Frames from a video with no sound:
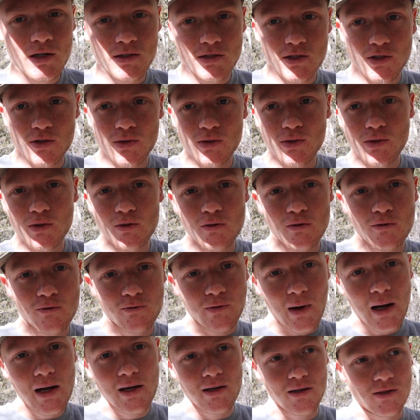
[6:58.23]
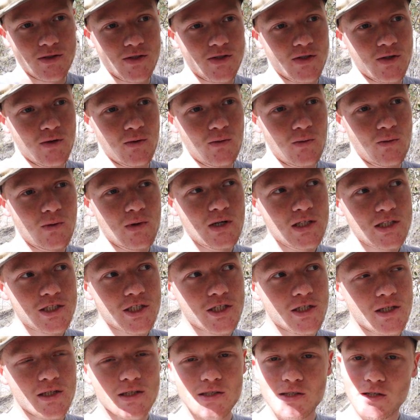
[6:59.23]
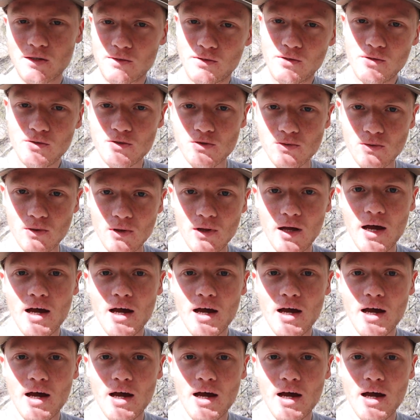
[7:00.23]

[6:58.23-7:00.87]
to fires, which is unusual.